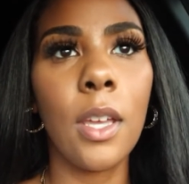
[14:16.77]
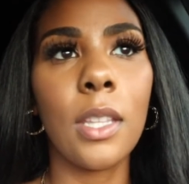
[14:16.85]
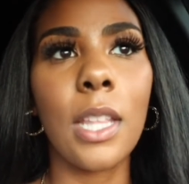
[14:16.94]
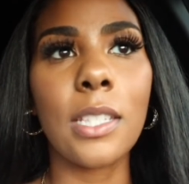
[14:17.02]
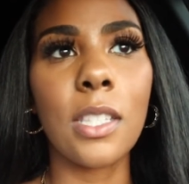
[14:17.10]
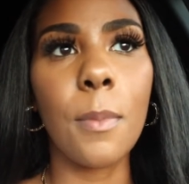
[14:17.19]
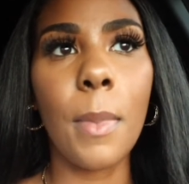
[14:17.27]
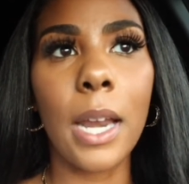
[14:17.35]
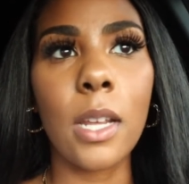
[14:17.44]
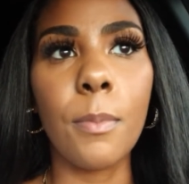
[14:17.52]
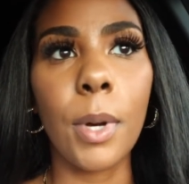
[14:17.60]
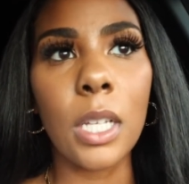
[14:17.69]
that
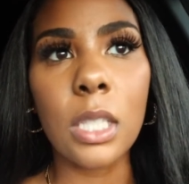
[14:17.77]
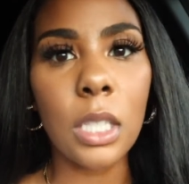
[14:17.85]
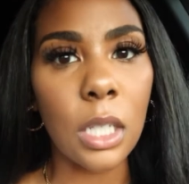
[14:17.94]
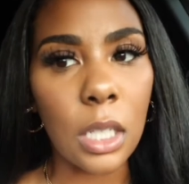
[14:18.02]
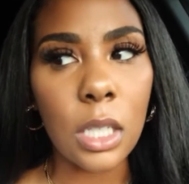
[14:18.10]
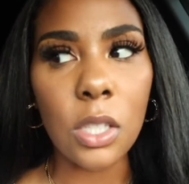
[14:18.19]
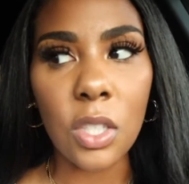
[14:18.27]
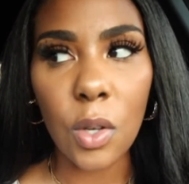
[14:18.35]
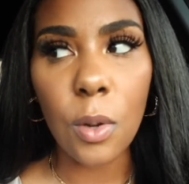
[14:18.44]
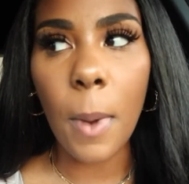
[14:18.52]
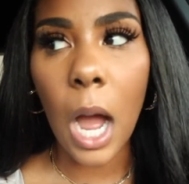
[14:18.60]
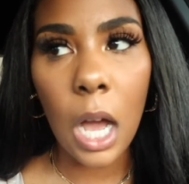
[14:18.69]
somebody busted
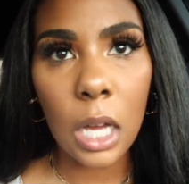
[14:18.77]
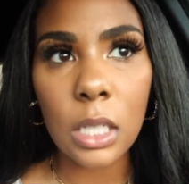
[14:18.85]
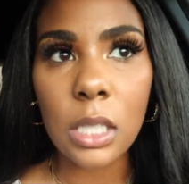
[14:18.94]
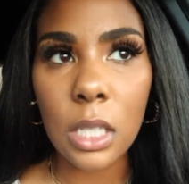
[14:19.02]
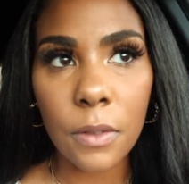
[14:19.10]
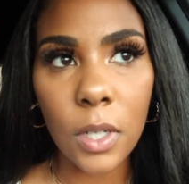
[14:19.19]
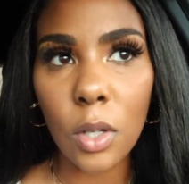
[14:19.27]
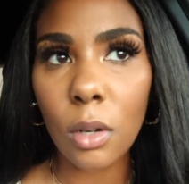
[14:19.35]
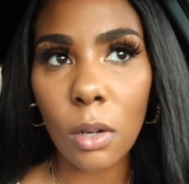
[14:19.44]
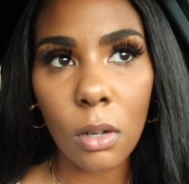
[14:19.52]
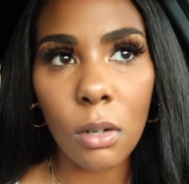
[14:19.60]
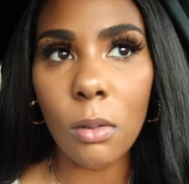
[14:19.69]
into my Honda Civic,
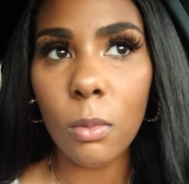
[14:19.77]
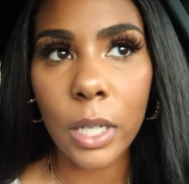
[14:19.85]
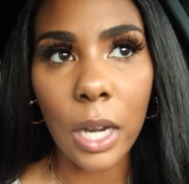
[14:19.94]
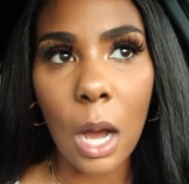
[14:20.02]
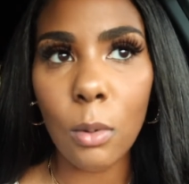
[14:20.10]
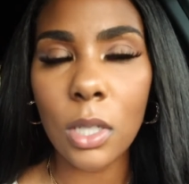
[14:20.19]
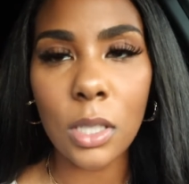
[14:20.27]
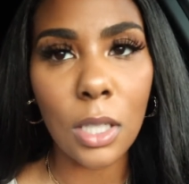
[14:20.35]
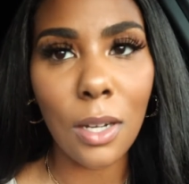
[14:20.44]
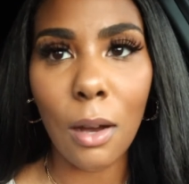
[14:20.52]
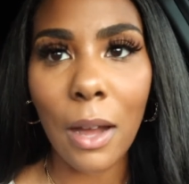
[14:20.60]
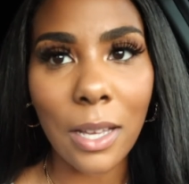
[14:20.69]
girl, when I was, you
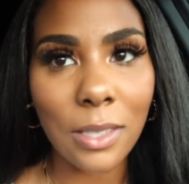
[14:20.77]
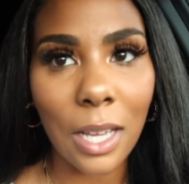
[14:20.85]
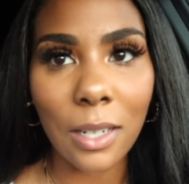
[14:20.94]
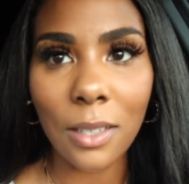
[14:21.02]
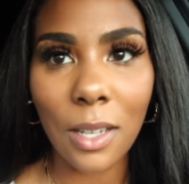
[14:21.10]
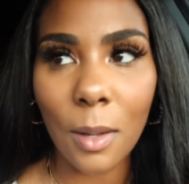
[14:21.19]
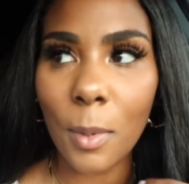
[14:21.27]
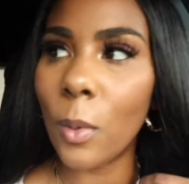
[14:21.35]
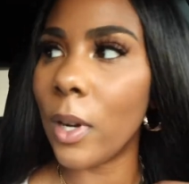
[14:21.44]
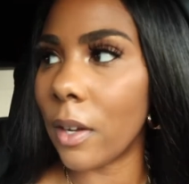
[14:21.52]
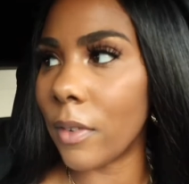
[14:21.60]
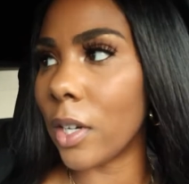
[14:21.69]
know, outside the club or whatever.